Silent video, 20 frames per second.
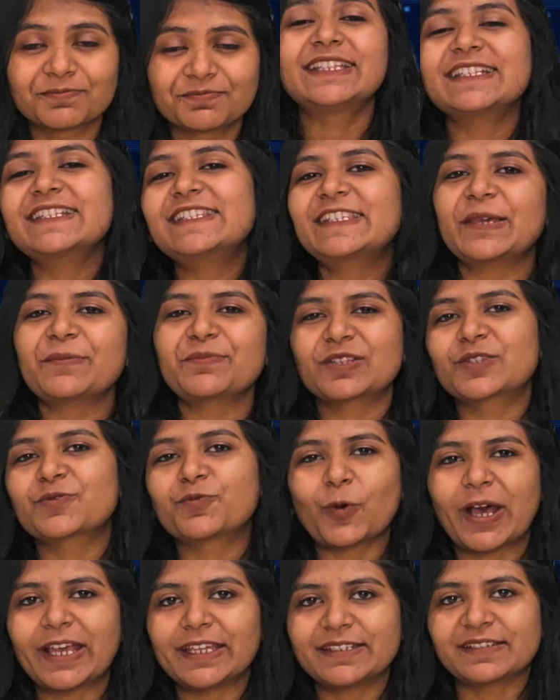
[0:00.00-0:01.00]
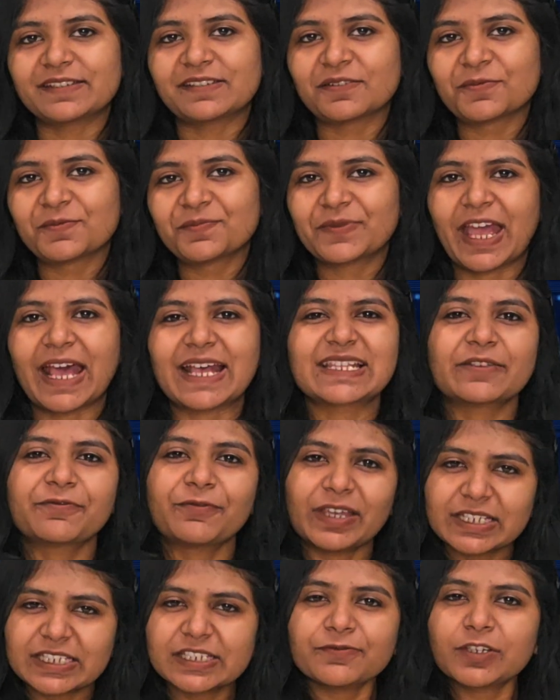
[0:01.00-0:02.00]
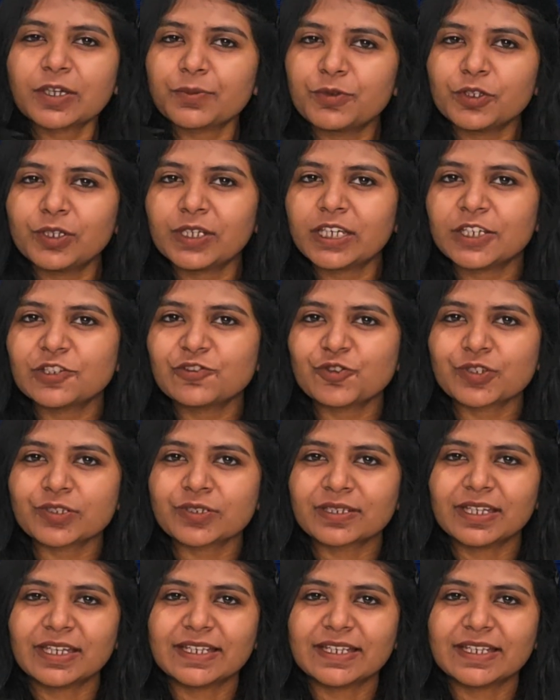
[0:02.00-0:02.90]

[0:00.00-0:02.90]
This step is vital, as effective communication